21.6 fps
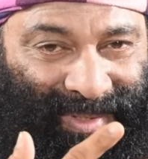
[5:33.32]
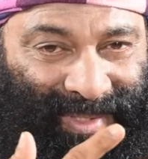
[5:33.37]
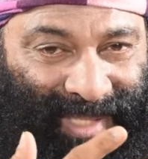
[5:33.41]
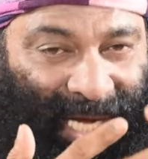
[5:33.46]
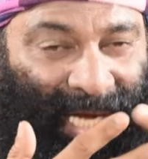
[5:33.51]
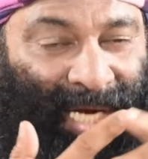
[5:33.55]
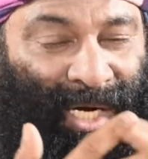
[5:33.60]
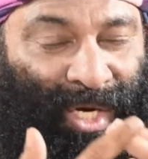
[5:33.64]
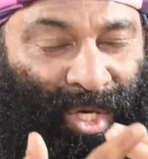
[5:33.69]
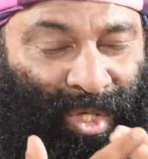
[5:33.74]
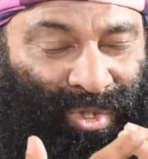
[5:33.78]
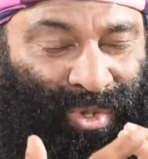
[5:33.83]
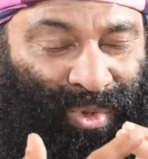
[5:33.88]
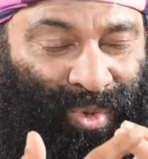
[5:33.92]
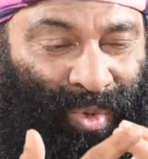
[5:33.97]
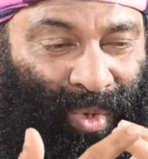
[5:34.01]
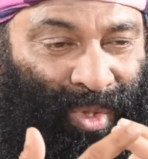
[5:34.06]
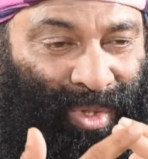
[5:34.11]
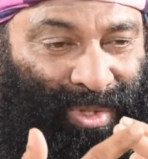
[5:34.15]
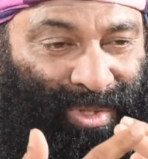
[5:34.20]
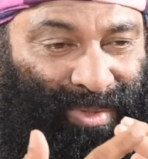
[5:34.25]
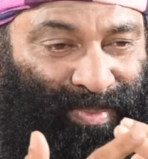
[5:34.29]
dialogues
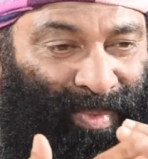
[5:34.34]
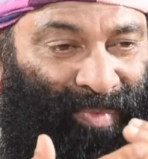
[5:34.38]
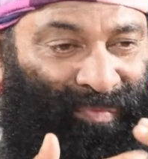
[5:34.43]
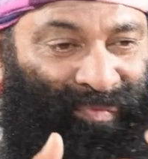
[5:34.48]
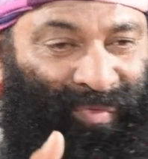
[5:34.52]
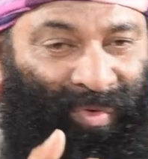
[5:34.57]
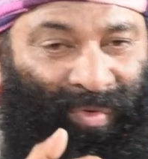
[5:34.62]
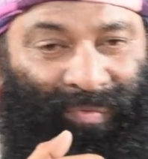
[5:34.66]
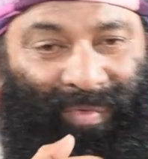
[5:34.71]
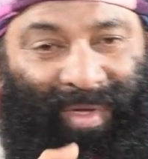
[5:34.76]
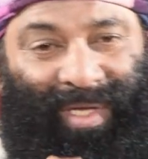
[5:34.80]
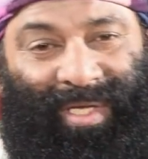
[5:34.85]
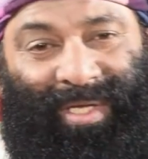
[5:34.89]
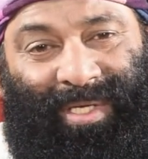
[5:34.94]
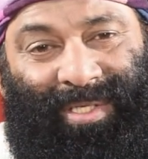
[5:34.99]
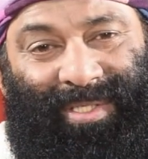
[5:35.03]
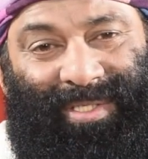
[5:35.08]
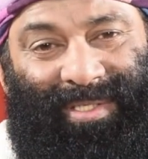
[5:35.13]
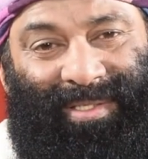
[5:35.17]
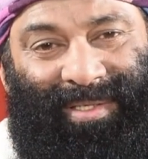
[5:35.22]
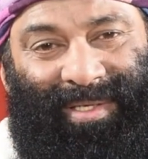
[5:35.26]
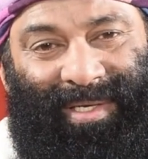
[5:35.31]
goes before we
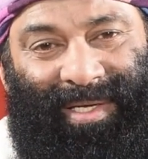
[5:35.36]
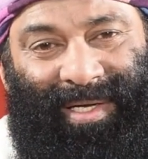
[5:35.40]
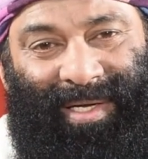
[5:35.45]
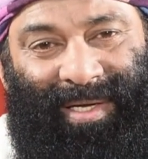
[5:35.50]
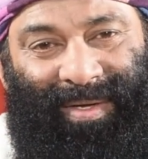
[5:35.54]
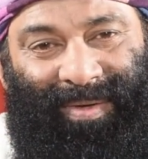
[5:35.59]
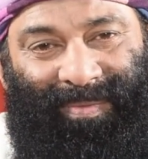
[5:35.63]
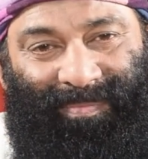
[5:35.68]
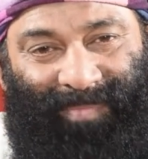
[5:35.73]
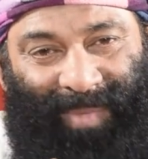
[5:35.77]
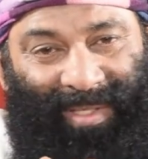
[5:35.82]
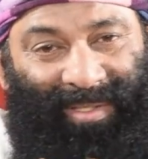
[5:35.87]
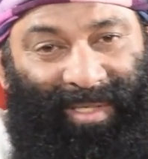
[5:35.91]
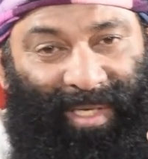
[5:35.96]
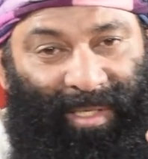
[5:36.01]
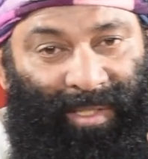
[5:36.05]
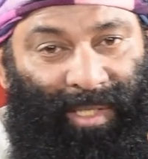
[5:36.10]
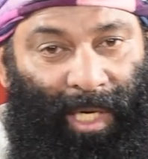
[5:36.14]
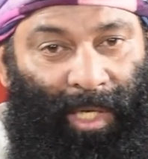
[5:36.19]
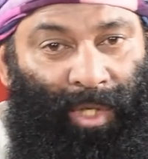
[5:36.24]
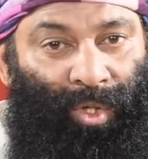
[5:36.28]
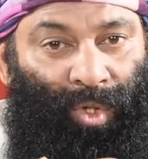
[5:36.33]
hit but the
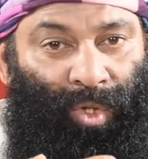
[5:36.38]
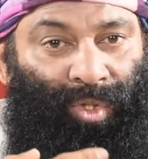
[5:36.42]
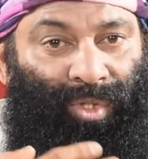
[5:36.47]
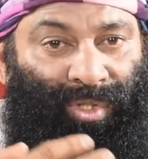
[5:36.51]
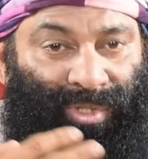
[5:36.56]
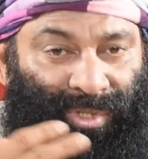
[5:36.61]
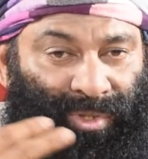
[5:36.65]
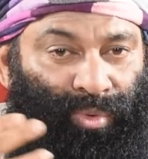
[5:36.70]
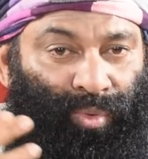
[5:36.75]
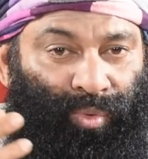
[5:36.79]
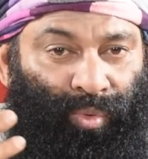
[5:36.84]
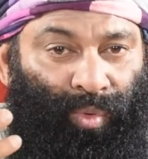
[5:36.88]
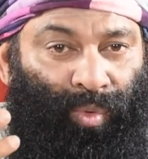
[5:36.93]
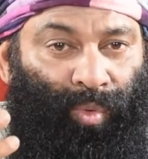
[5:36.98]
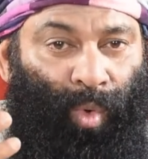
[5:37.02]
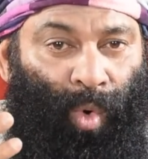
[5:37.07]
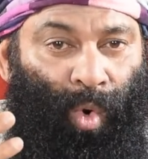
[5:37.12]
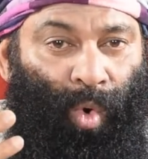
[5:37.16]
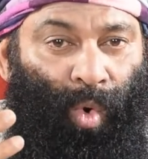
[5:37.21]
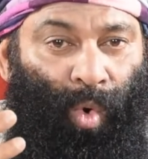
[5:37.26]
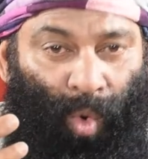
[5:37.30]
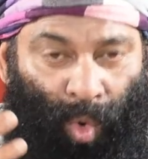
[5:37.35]
dialogue is
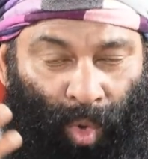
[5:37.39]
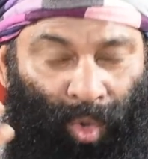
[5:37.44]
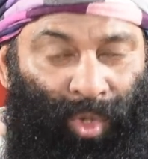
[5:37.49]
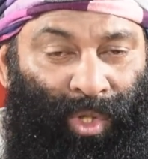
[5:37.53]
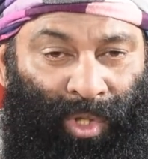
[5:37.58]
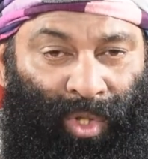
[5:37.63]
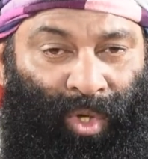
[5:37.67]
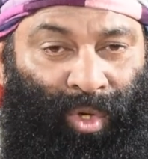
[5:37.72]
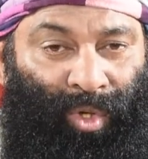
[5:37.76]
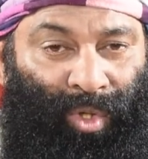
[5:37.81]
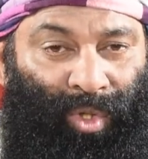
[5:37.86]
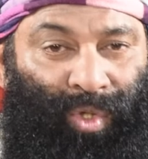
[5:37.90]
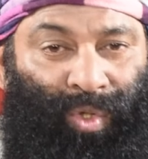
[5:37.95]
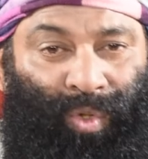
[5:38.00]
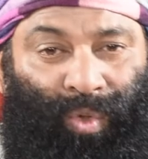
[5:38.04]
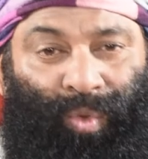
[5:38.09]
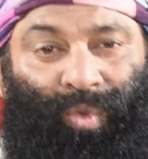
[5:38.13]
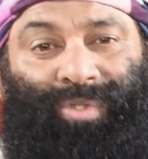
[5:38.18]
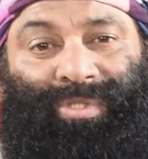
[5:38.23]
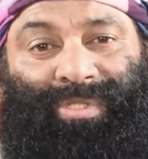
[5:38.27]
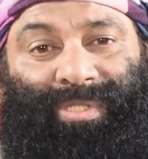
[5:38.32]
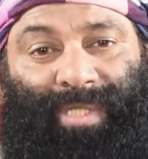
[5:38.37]
holding on a
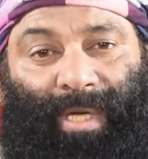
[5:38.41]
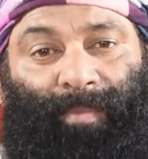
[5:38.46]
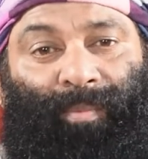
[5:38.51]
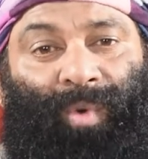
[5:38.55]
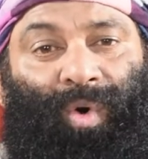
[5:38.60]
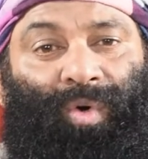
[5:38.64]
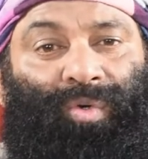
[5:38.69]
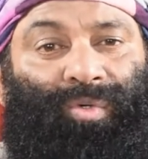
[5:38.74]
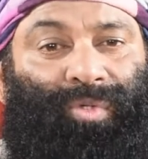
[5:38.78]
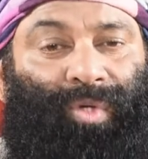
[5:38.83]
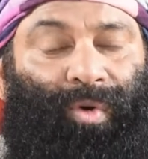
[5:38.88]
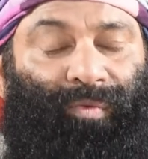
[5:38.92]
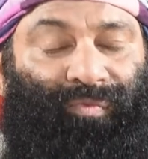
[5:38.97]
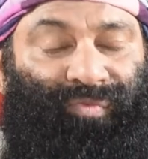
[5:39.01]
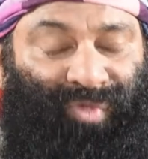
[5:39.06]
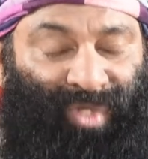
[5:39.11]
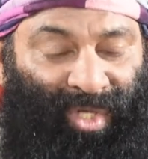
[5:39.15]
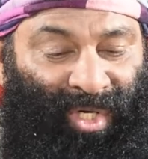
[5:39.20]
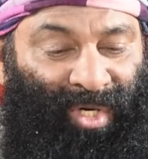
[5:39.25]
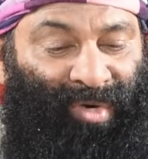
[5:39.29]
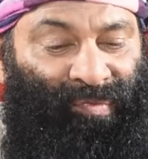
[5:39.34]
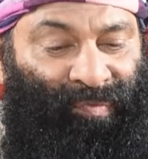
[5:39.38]
huge amount of
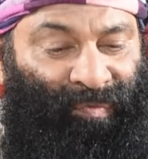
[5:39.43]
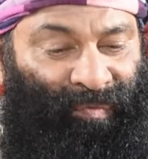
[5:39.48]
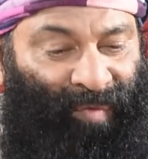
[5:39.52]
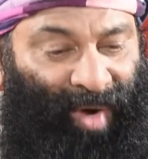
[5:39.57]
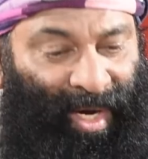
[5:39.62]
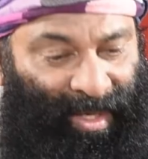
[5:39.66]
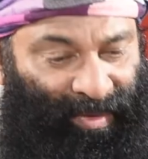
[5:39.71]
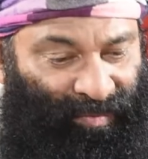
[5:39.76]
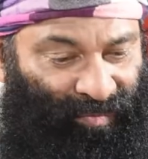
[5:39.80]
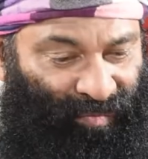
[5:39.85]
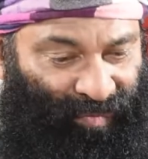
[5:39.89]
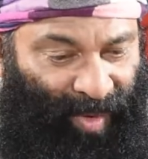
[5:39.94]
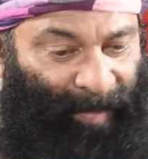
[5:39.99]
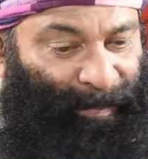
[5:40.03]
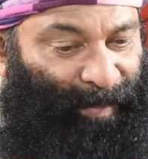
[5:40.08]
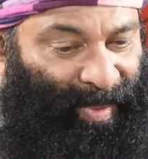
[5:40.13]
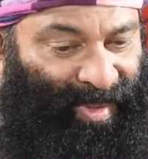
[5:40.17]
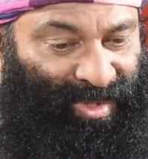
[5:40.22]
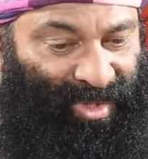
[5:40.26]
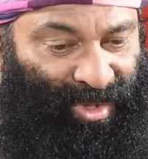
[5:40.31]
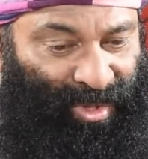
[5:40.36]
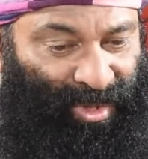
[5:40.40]
terrifying
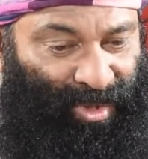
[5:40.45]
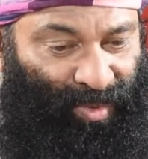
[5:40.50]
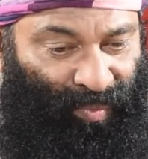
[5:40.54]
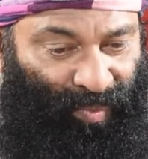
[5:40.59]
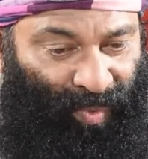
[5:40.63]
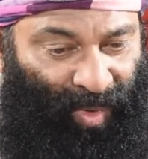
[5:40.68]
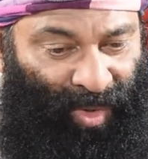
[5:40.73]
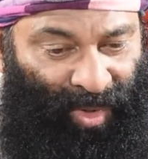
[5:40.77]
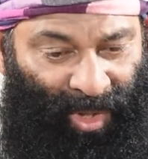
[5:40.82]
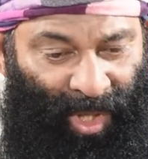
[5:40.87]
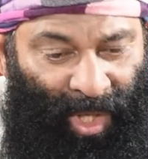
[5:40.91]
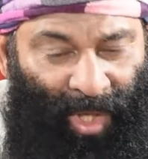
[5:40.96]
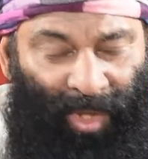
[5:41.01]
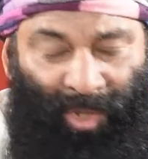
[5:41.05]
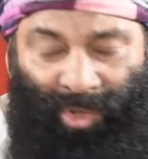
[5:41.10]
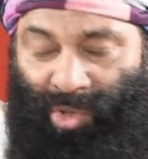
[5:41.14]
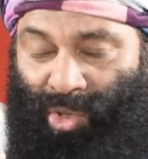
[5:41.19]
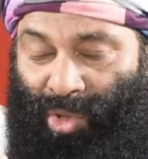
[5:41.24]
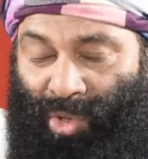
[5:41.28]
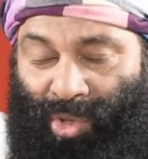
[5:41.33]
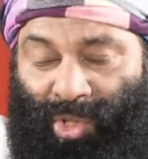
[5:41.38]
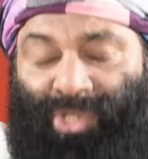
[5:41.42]
weapons in the world
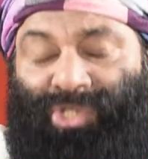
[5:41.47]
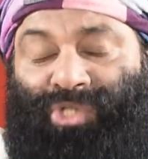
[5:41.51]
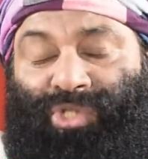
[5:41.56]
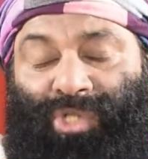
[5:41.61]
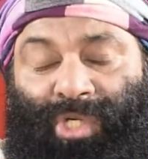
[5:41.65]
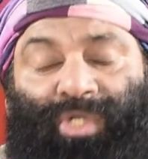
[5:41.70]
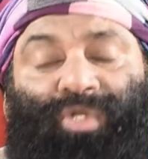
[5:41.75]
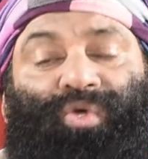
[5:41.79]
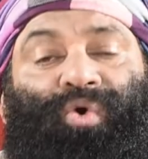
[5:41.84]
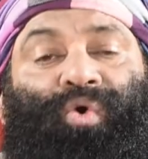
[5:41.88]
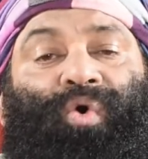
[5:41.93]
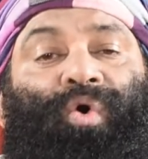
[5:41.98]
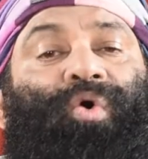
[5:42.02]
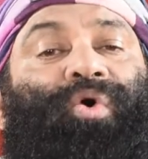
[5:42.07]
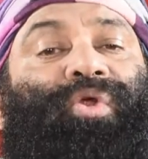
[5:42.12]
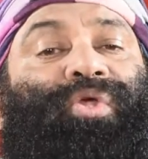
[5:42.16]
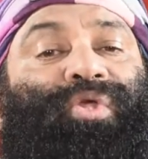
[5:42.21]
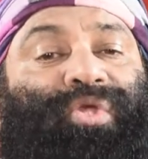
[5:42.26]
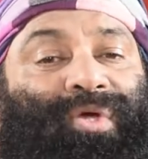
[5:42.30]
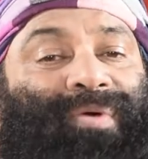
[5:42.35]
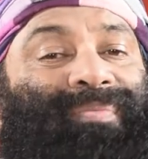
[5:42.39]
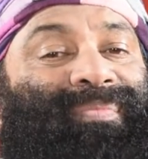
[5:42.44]
to destroy the whole
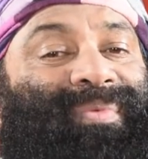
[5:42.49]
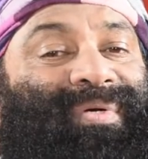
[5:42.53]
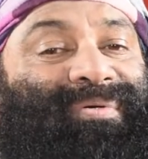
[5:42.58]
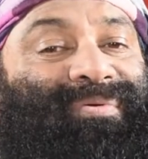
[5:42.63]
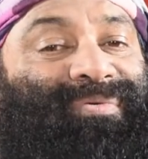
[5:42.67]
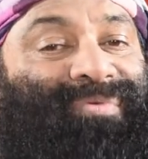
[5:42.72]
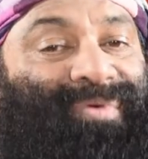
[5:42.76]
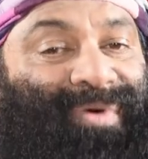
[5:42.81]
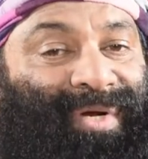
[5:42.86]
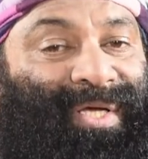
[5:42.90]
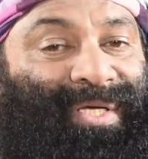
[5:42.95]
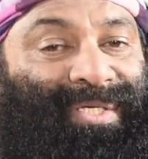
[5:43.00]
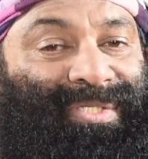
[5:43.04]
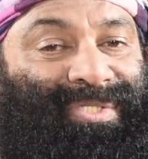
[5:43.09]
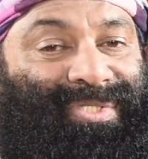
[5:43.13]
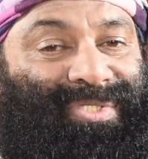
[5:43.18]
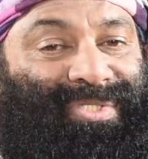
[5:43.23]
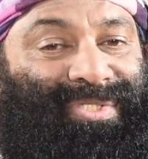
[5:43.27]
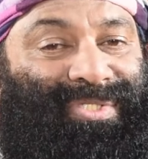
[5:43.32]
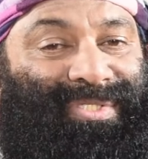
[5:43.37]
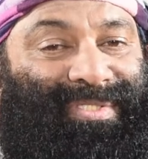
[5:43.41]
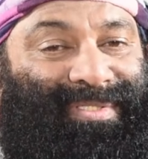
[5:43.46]
human race
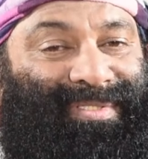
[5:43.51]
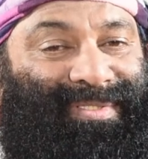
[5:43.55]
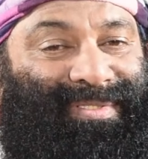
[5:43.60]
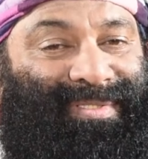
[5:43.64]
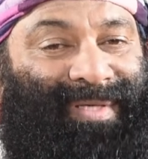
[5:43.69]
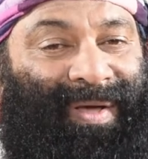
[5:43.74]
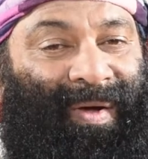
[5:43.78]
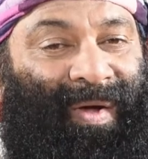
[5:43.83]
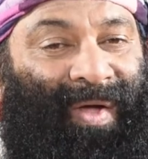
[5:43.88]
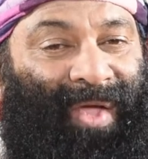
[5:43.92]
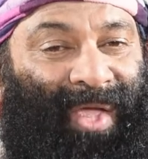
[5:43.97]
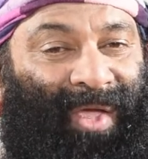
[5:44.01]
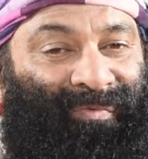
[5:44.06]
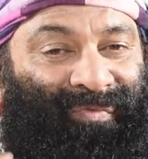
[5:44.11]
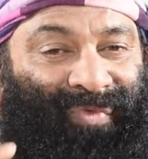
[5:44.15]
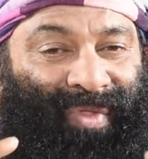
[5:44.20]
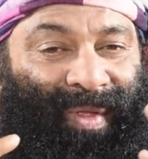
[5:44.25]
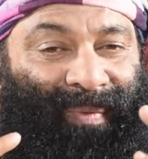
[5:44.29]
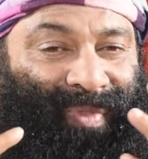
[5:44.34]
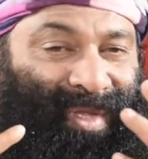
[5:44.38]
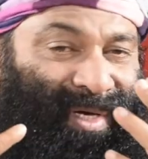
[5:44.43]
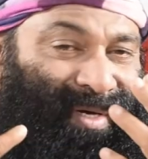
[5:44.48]
if
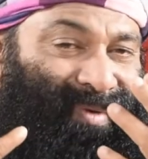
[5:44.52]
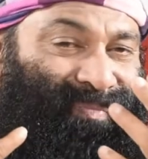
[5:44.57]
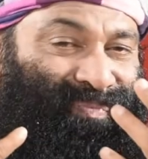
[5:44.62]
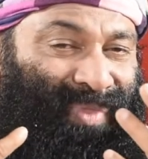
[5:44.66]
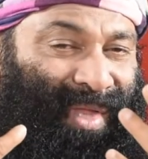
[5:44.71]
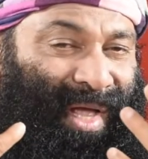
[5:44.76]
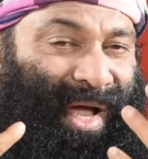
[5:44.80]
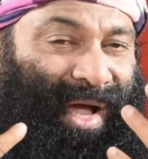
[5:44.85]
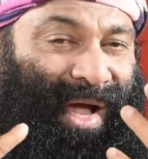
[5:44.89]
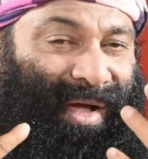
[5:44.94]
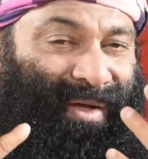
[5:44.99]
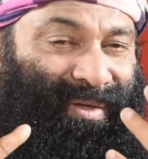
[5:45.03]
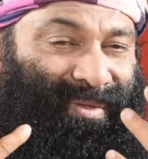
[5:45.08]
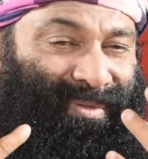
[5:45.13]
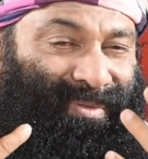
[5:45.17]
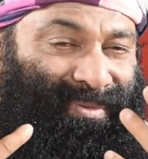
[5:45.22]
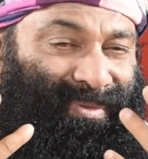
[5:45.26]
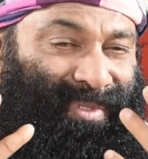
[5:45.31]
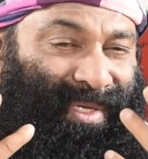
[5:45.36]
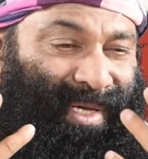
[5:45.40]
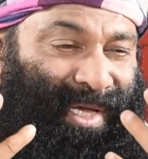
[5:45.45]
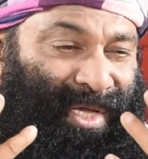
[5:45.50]
the
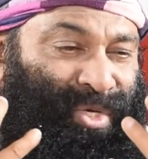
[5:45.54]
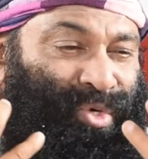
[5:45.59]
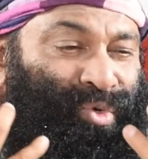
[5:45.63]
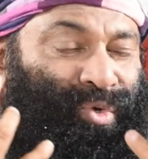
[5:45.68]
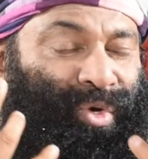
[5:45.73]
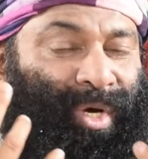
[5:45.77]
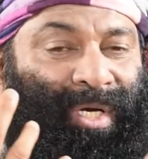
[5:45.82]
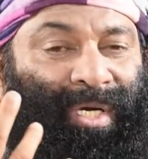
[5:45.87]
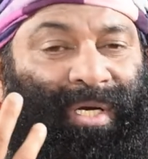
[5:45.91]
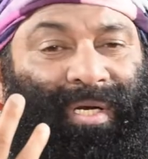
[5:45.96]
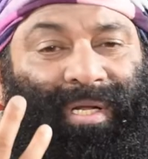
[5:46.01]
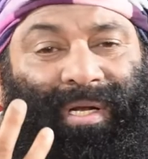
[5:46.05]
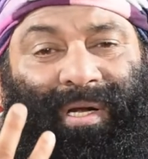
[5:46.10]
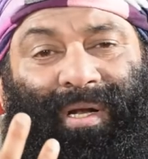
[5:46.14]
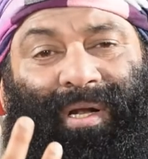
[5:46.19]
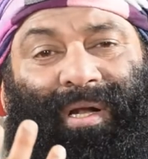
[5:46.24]
the educated